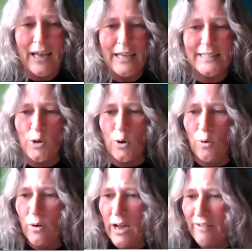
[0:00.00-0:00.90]

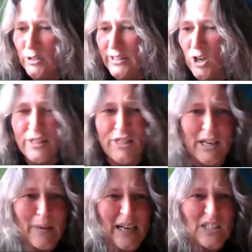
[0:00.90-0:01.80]
So I've only got
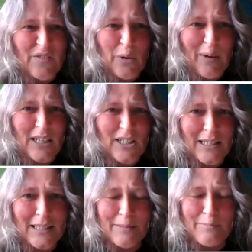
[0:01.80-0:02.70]
three minutes for
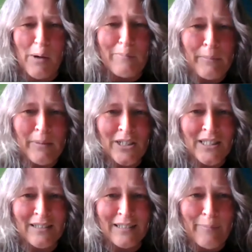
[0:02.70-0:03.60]
questions, but maybe
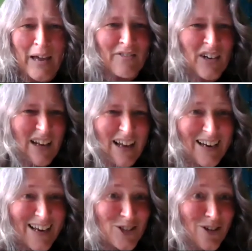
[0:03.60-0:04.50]
Jason will let me have a, an
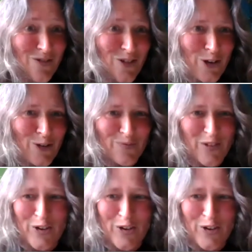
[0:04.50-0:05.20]
extra few. I'm